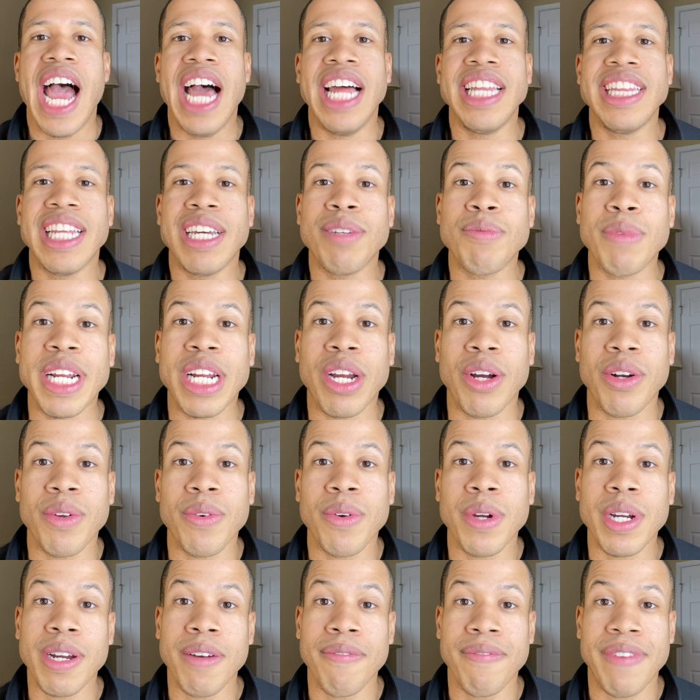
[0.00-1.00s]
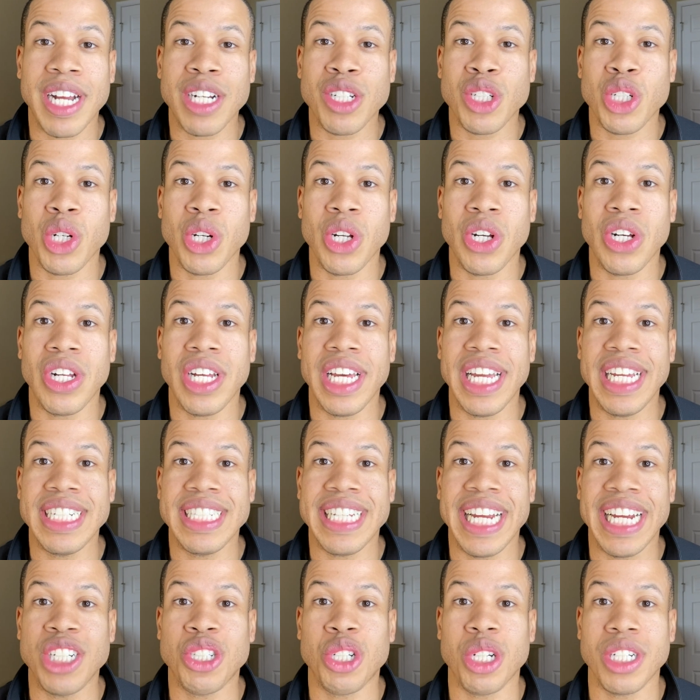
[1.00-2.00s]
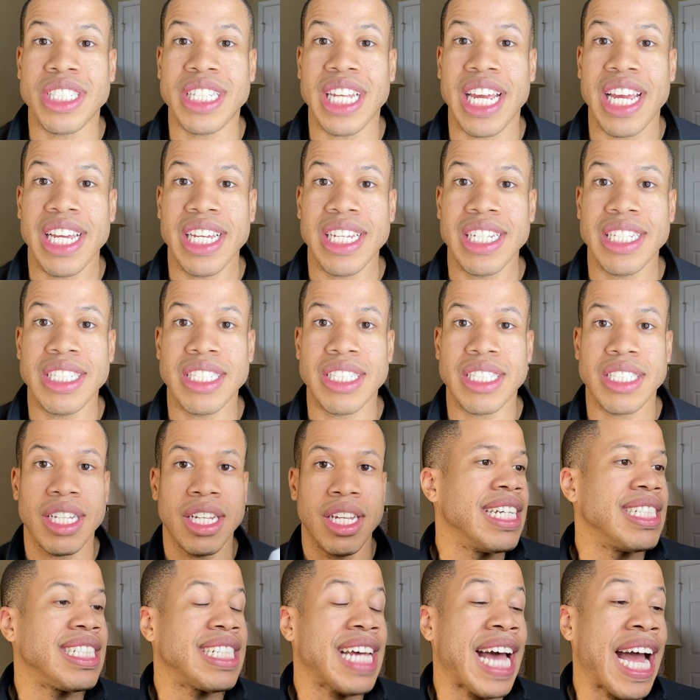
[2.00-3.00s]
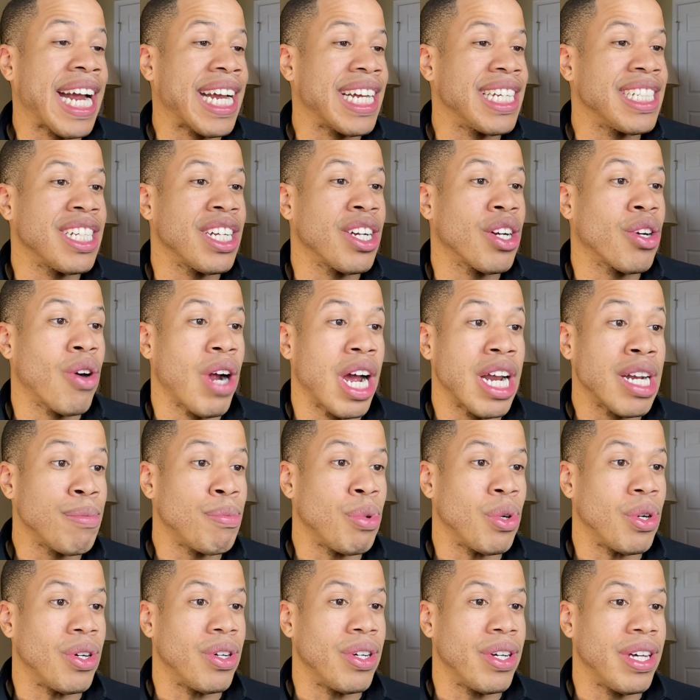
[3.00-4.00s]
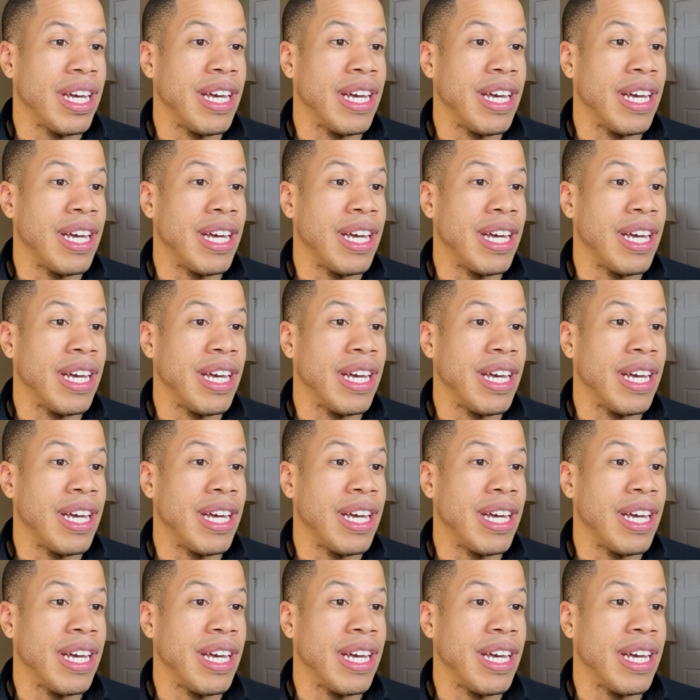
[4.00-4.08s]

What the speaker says: And then we go to a confessional, and Tayshia says, "Zac is incredible.